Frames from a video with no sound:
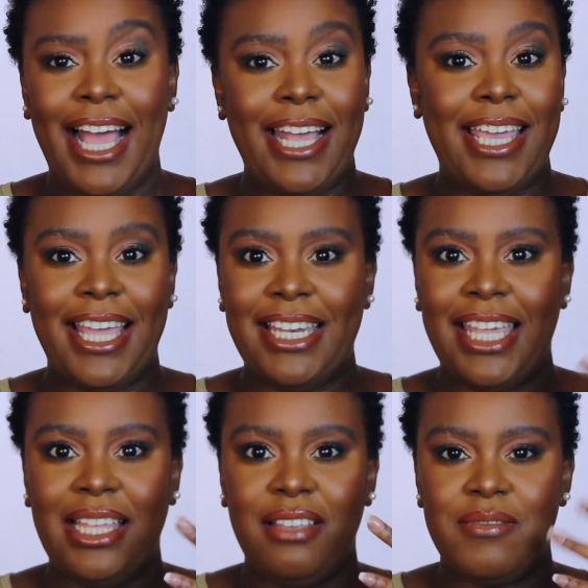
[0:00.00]
Again,
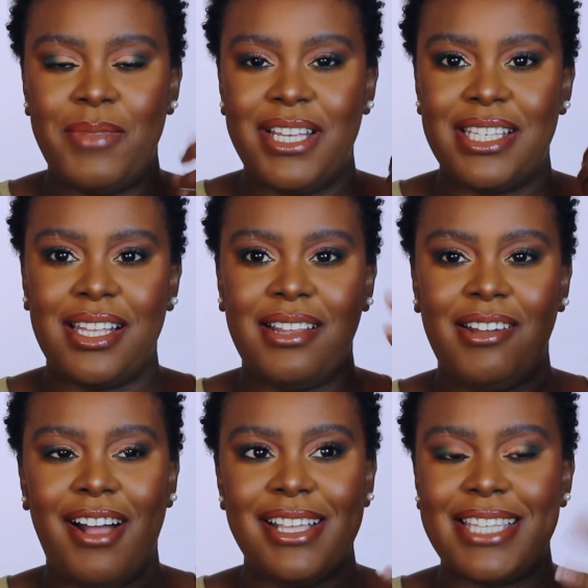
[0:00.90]
it gives me this
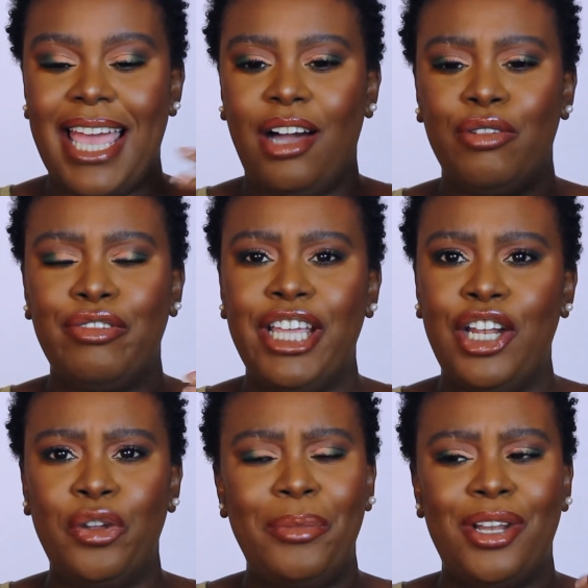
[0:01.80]
nice healthy
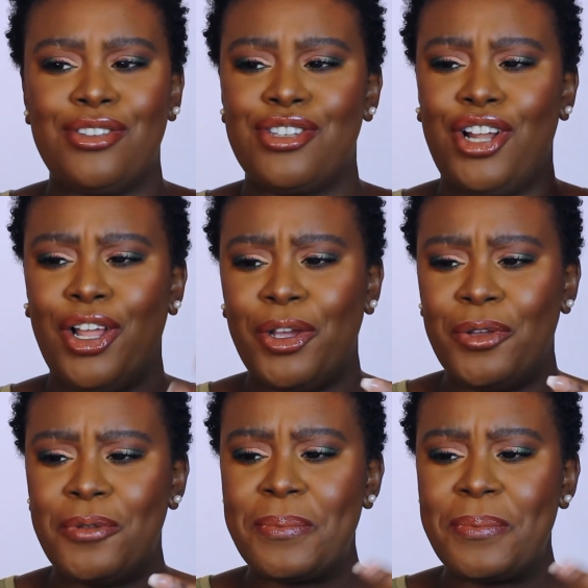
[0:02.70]
luminous glow.